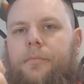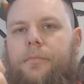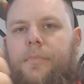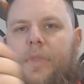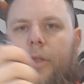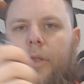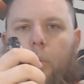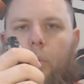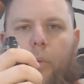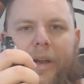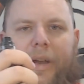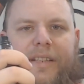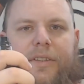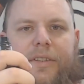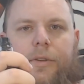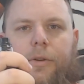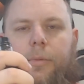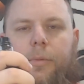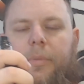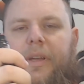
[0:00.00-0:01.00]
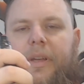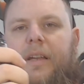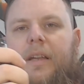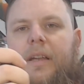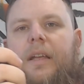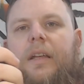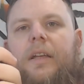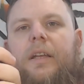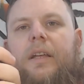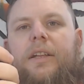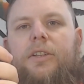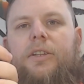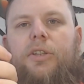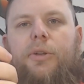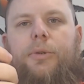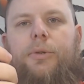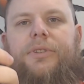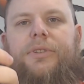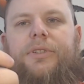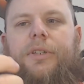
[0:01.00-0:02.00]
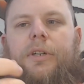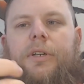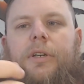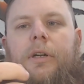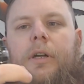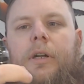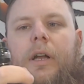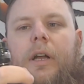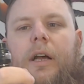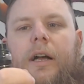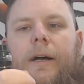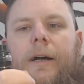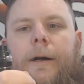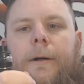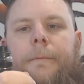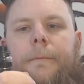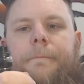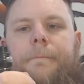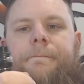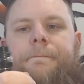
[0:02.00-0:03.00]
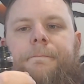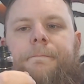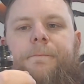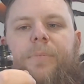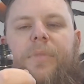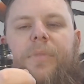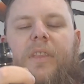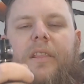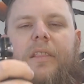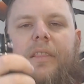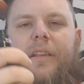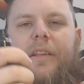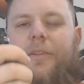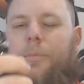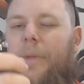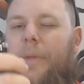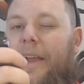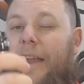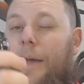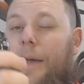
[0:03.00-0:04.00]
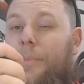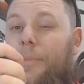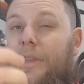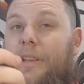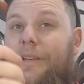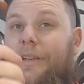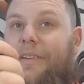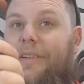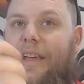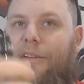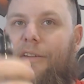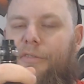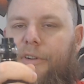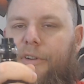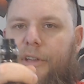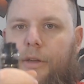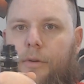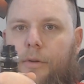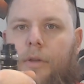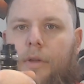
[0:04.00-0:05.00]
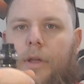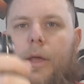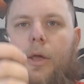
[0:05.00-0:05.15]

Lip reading: wicked a little bit looser, this may not be the tank for you.